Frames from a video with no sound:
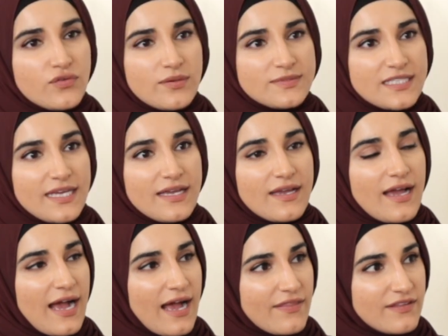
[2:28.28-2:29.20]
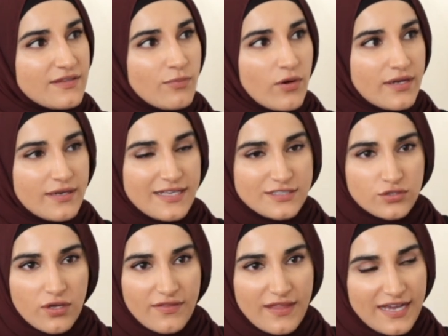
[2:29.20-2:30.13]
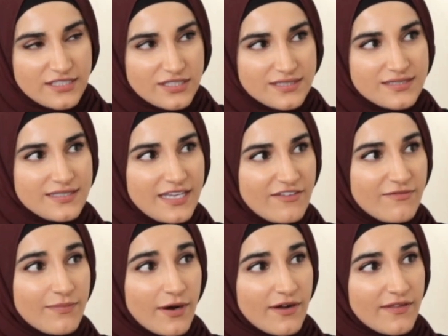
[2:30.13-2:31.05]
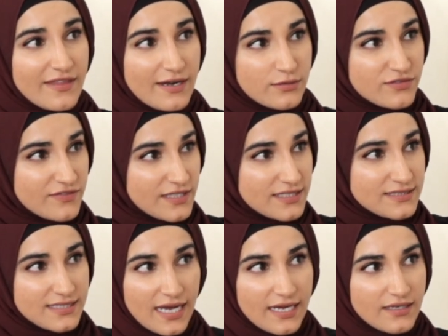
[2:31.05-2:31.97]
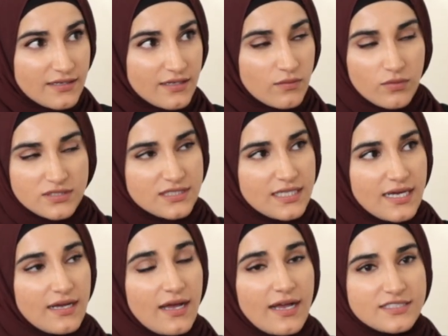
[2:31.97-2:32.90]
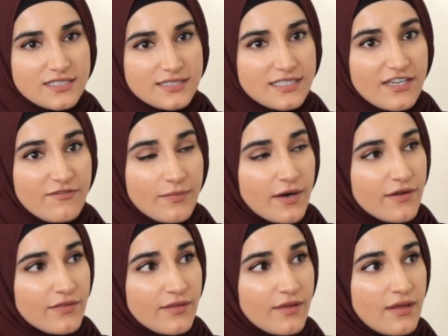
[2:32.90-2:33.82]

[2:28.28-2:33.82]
So I'm saying at this point, it's not that I just gave birth and I was feeling sad. It wasn't that. I just gave birth.